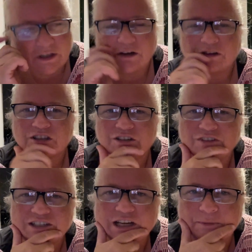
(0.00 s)

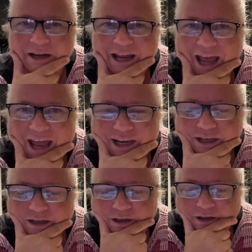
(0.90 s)
scratching my head
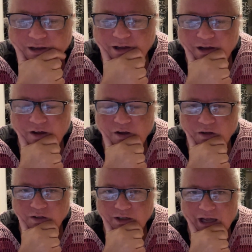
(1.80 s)

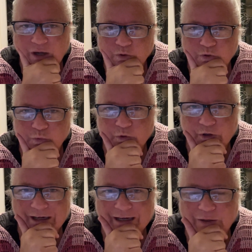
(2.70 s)
on how to
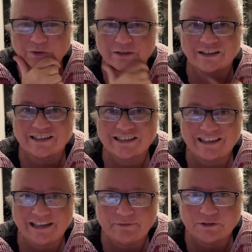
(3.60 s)
work out the
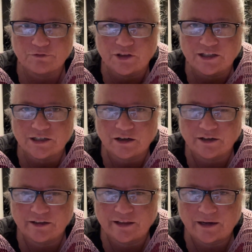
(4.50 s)
sleeves for this
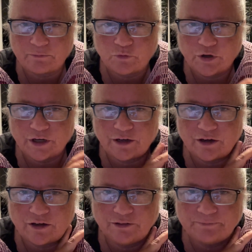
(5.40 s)
cardigan that I'm working
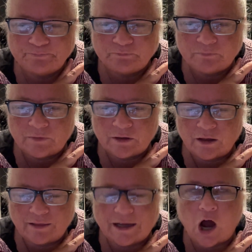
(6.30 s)
on,
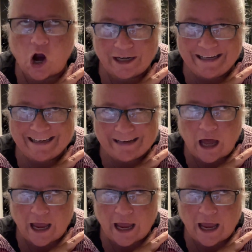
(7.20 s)
the cardigan I